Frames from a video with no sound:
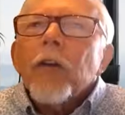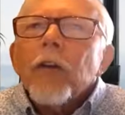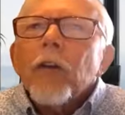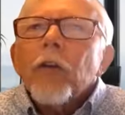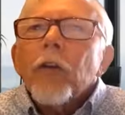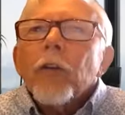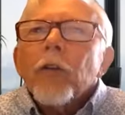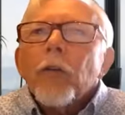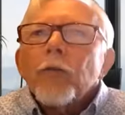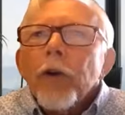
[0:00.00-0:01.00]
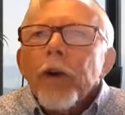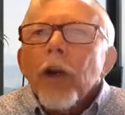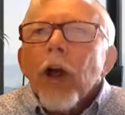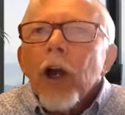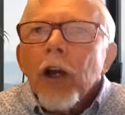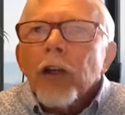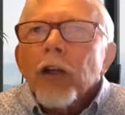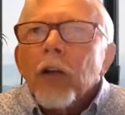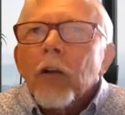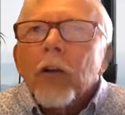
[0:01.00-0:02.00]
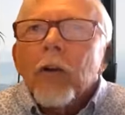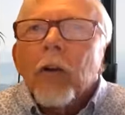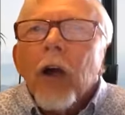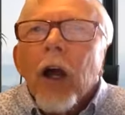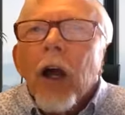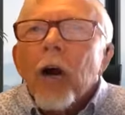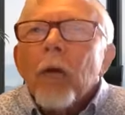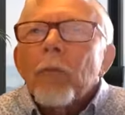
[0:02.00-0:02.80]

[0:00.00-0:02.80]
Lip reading: I think there's a real hurdle,